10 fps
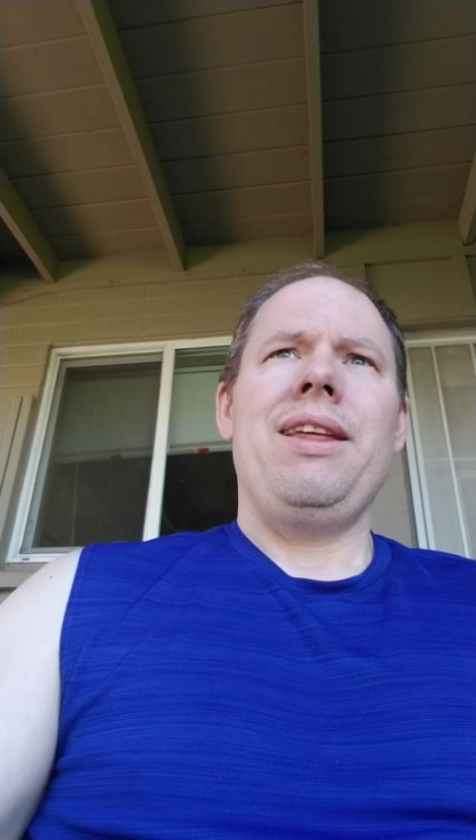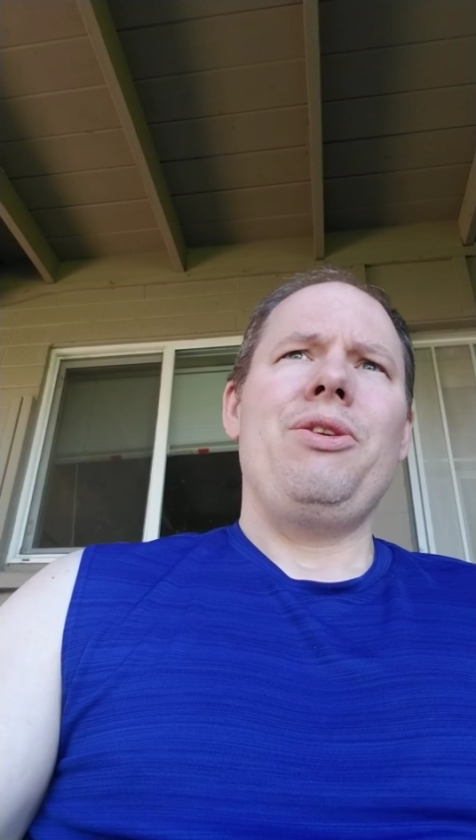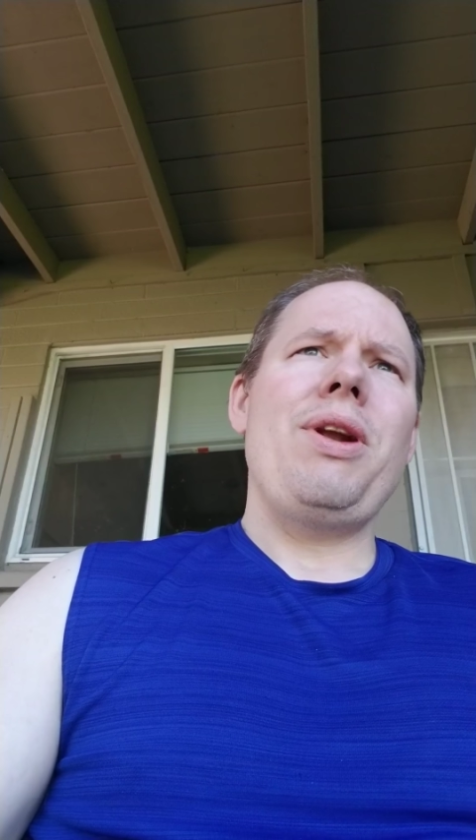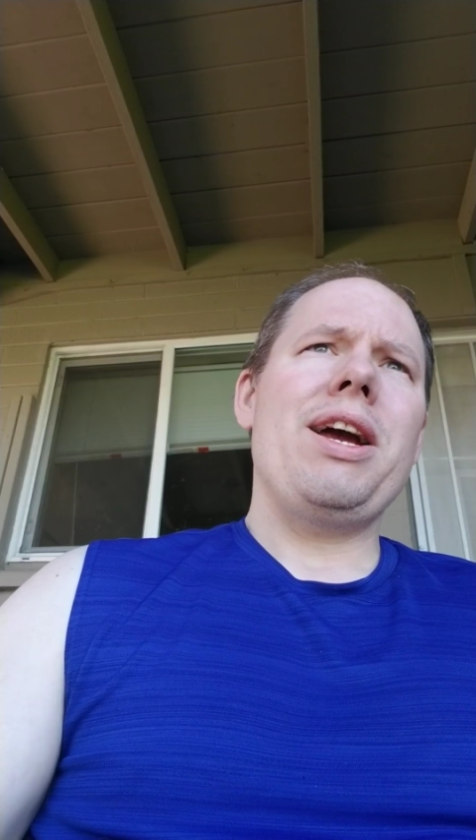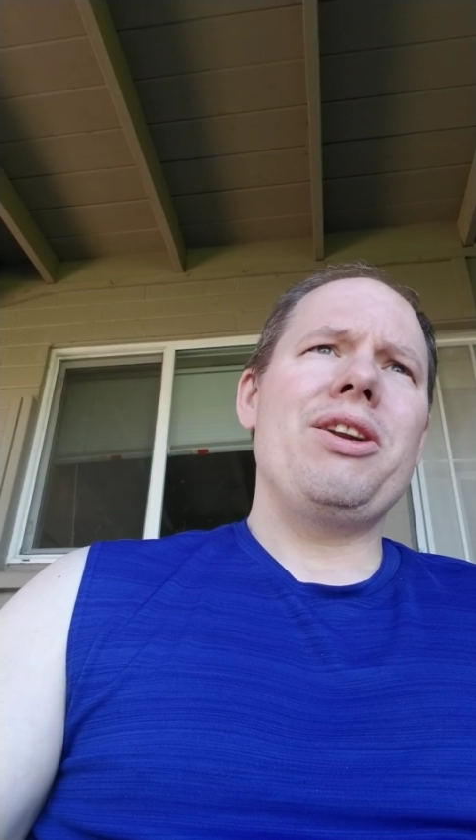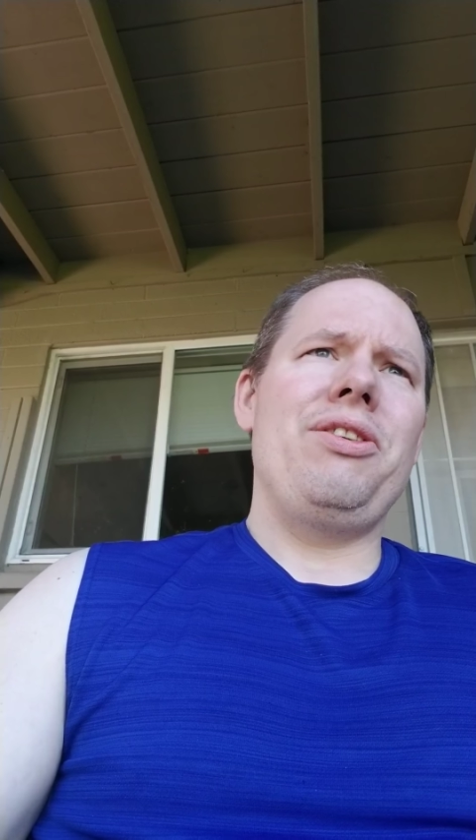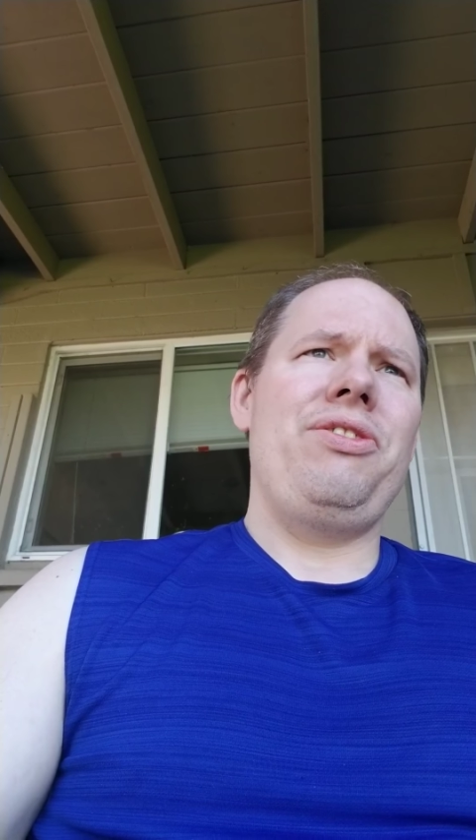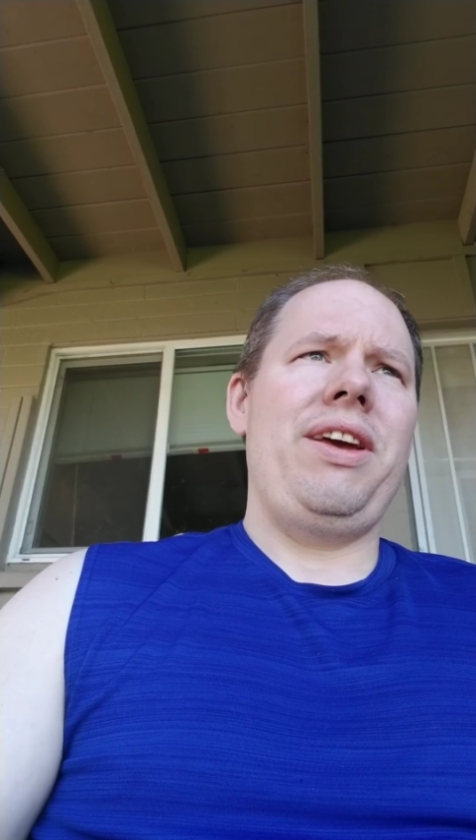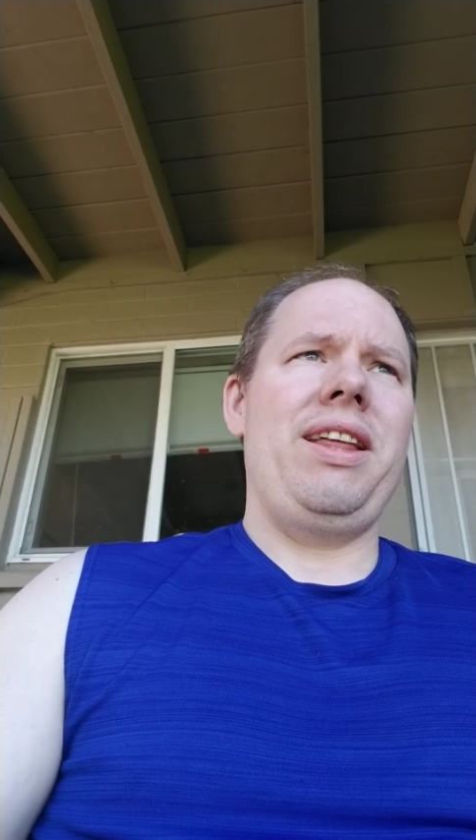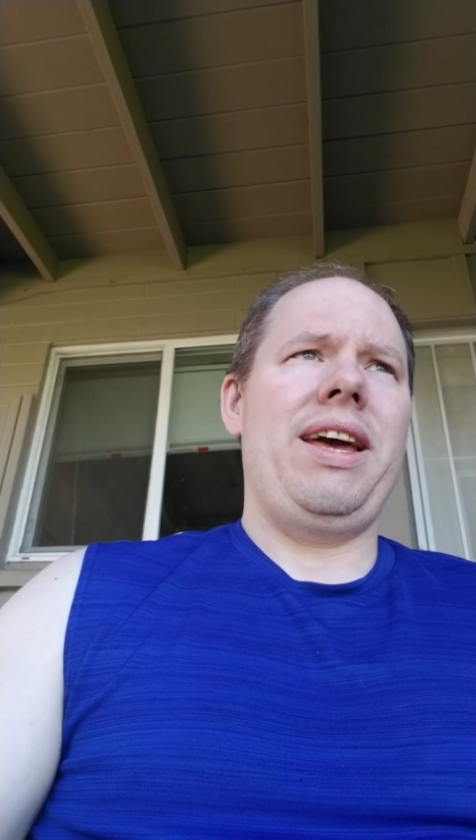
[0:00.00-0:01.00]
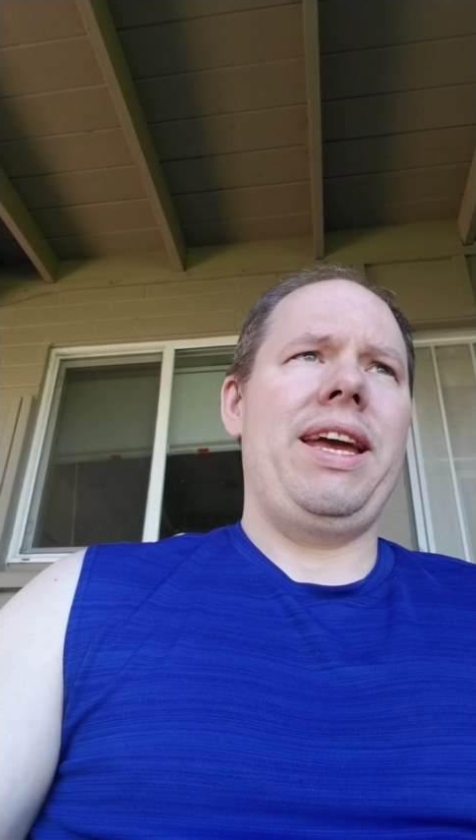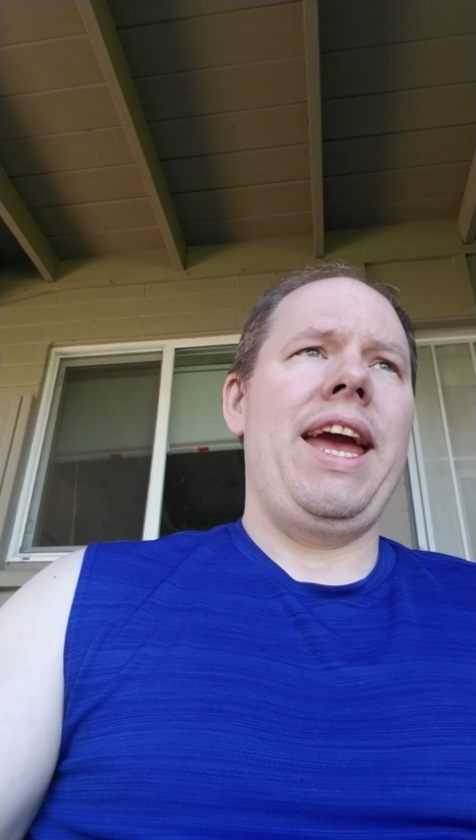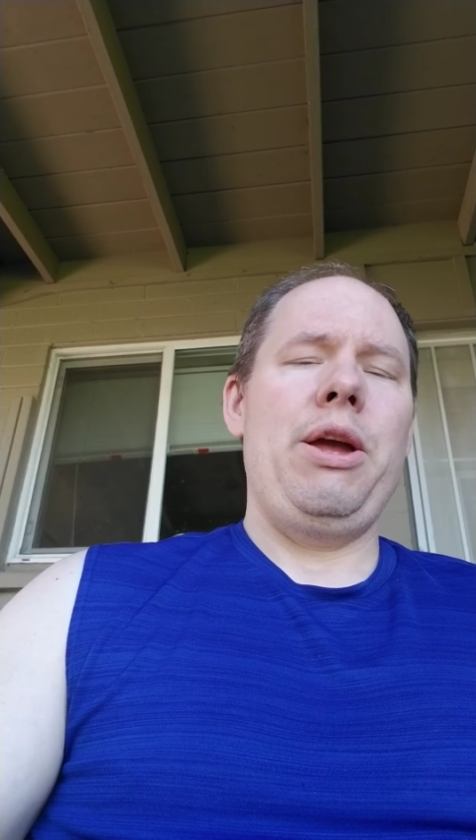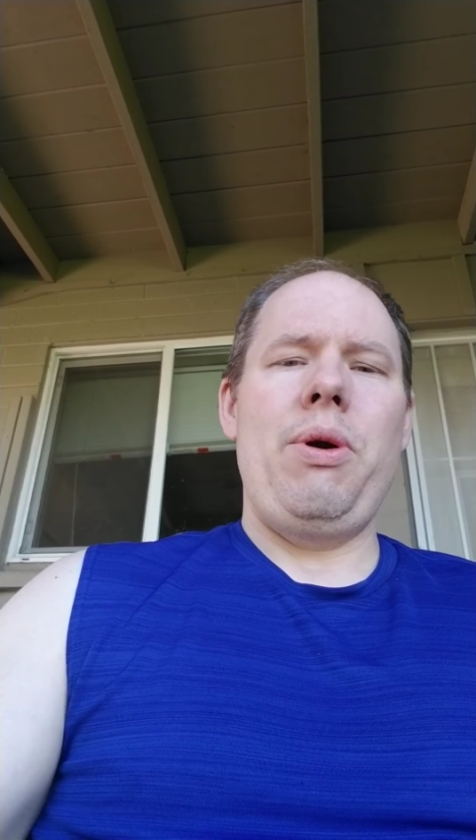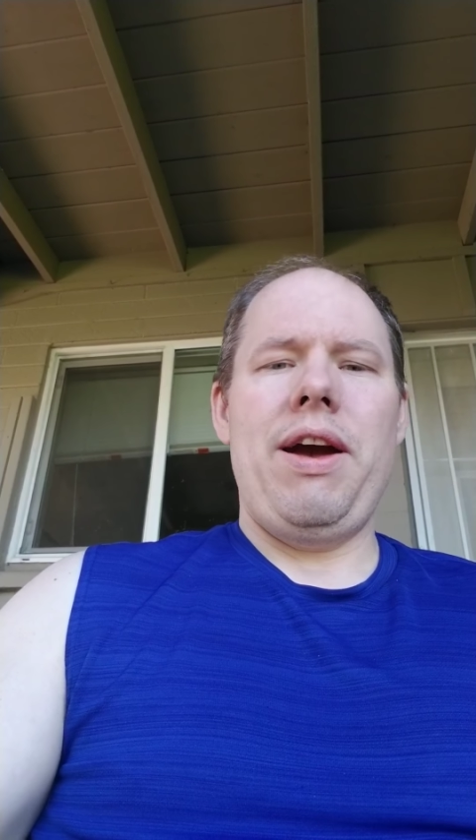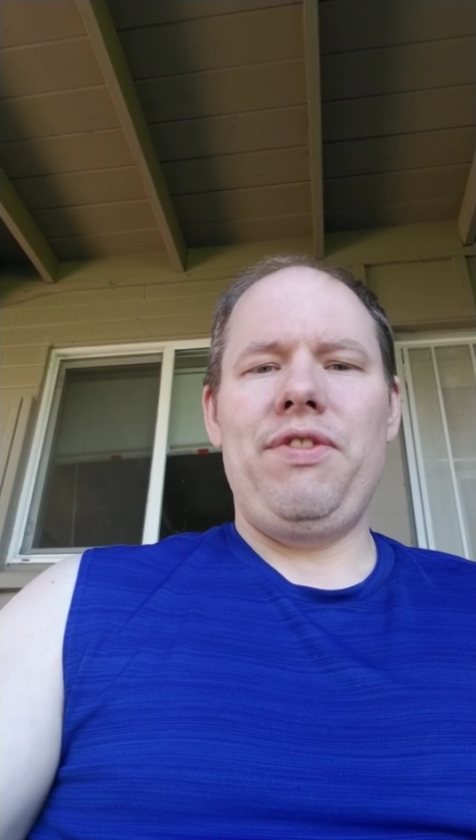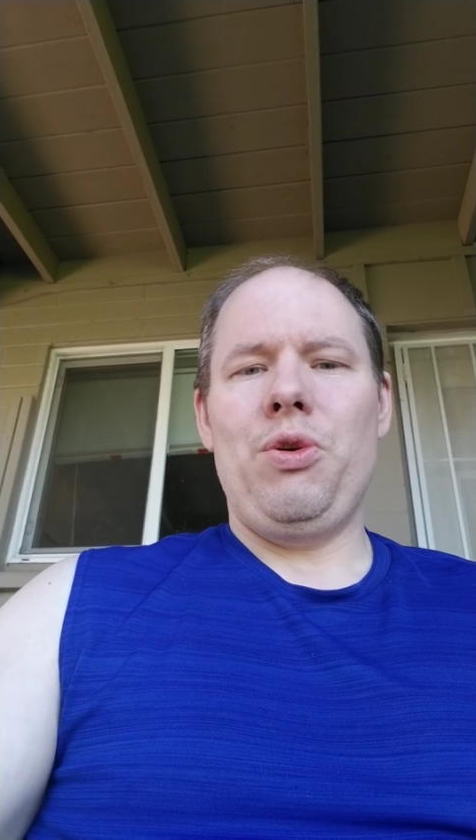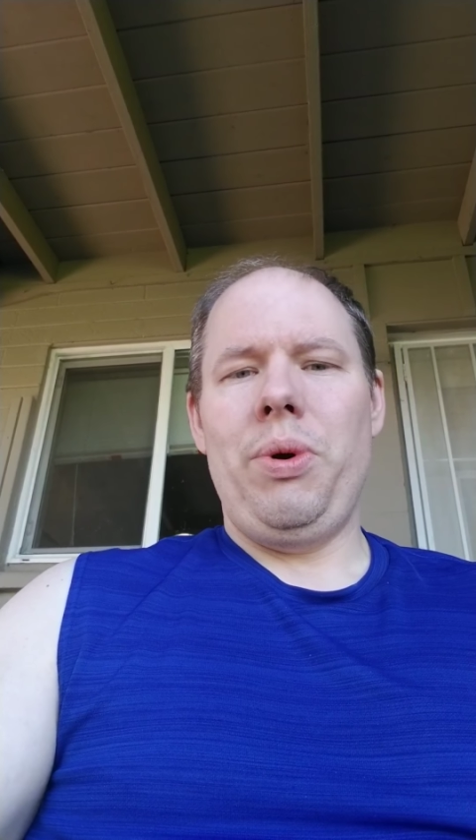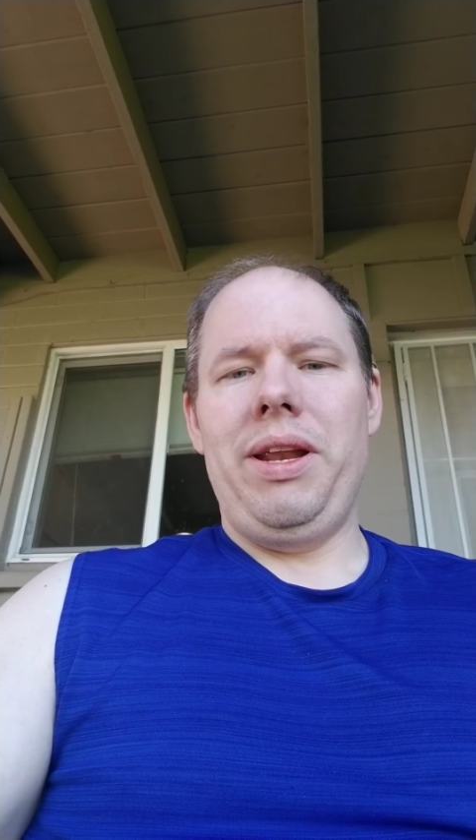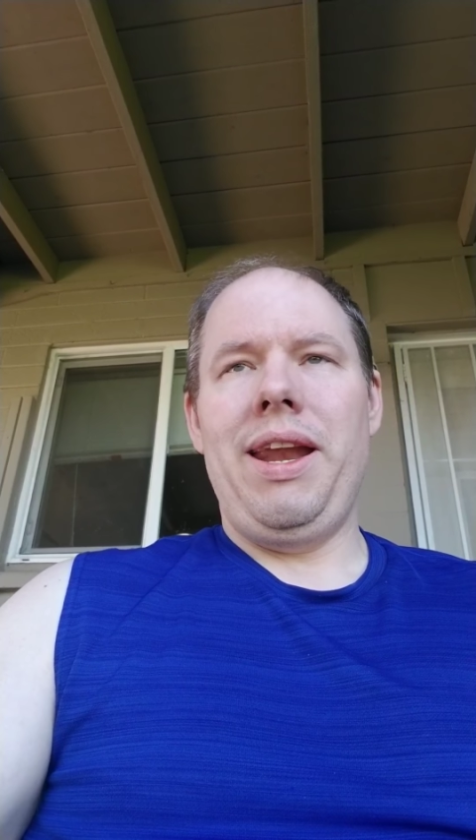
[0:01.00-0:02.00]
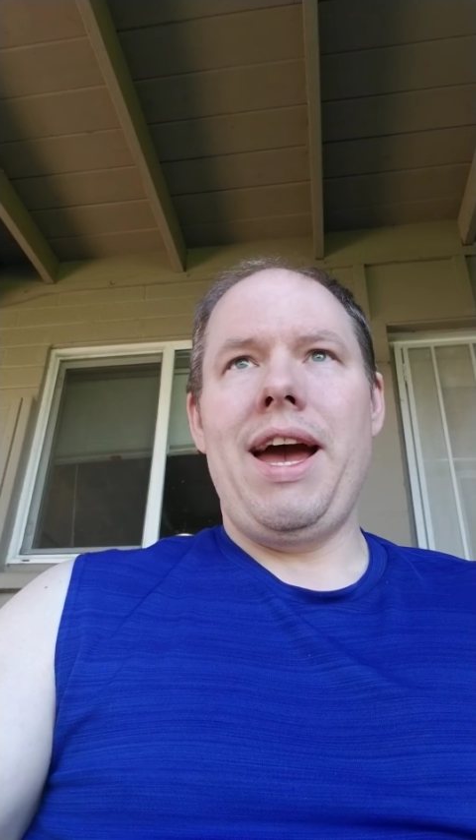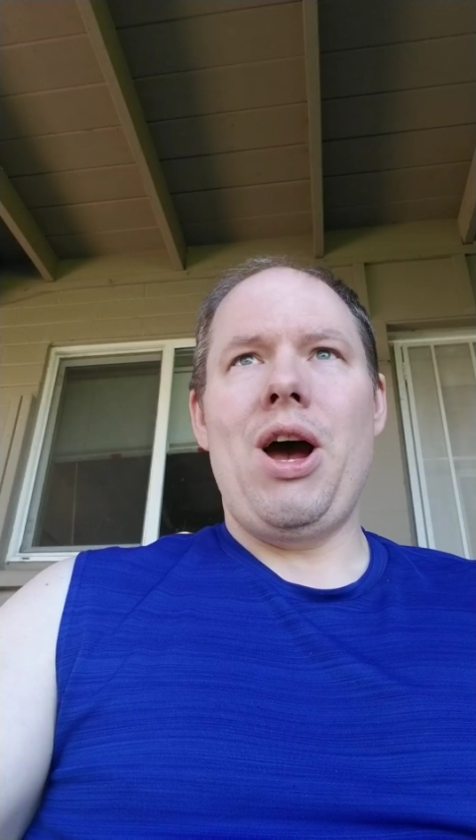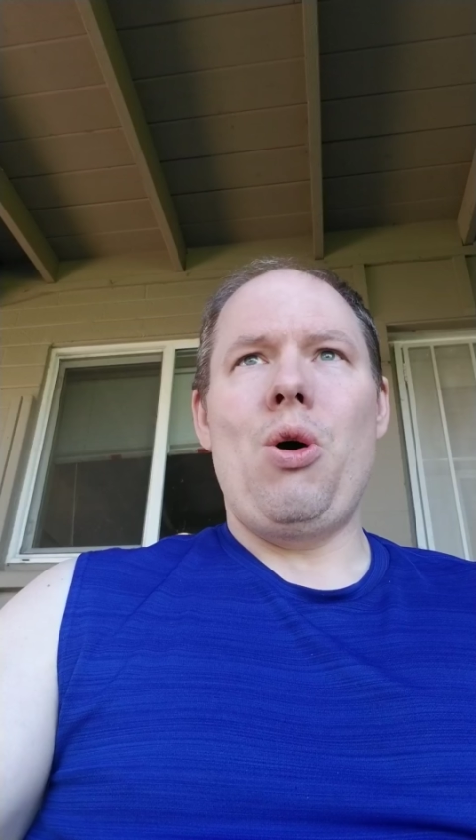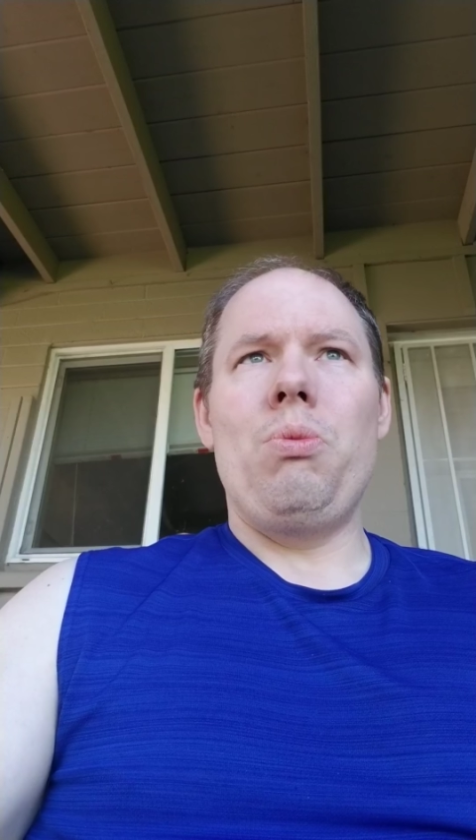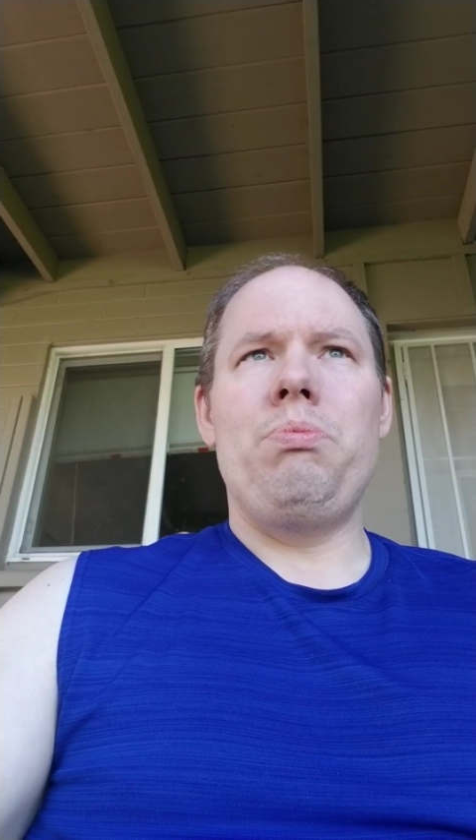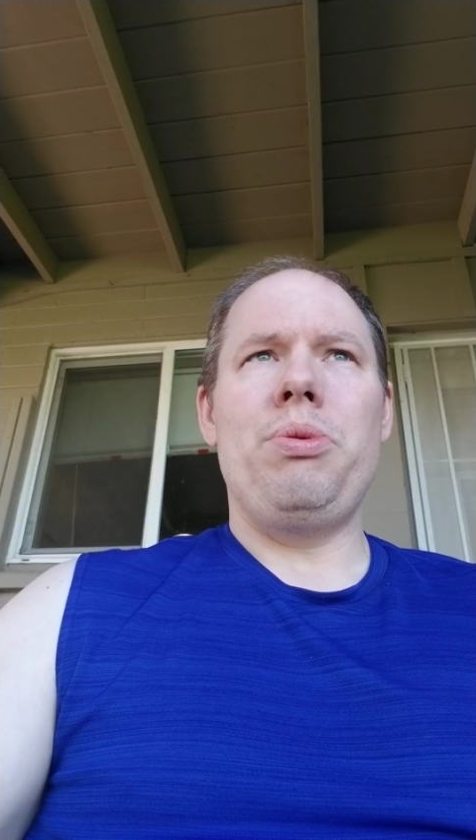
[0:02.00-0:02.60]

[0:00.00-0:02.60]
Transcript: they're not going to say like, hey, you have to quit now.